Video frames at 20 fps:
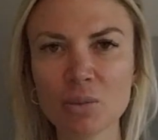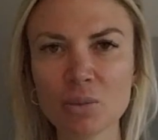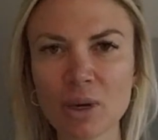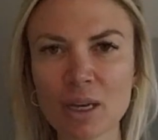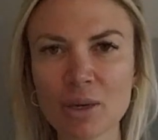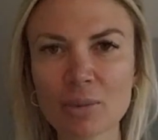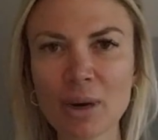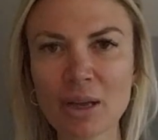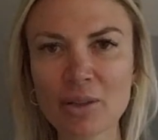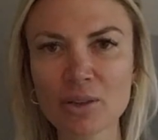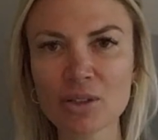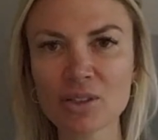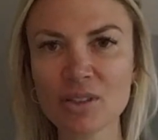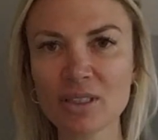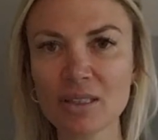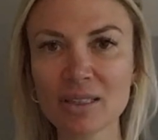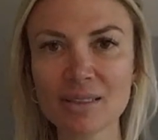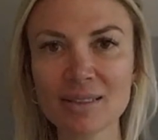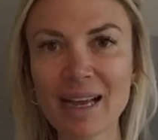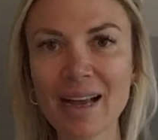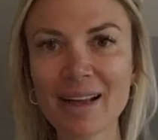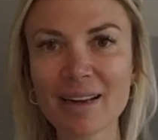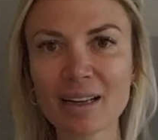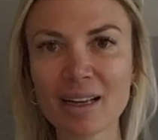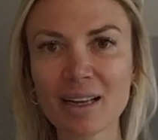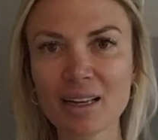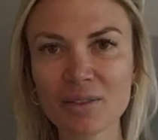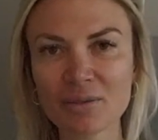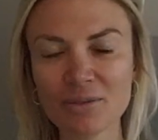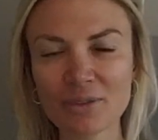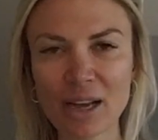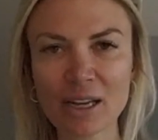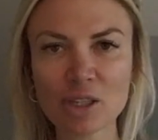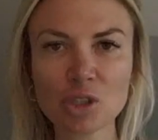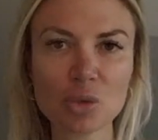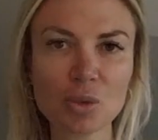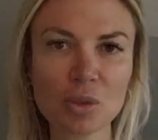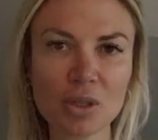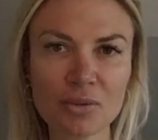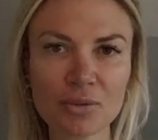I'd rather see the data and
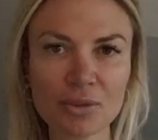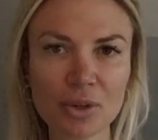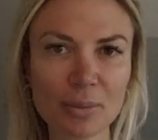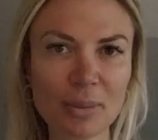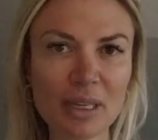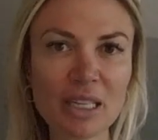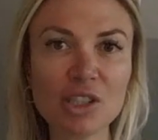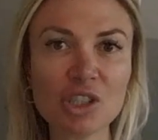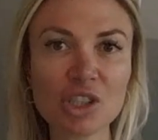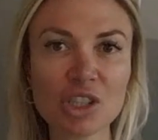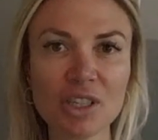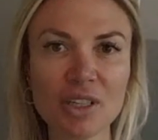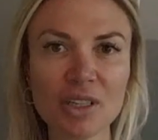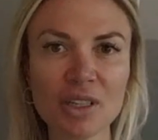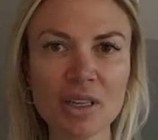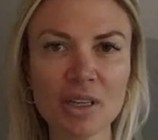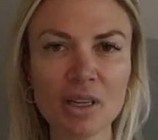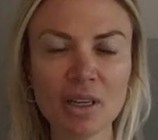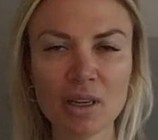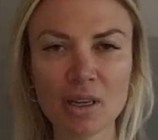factual information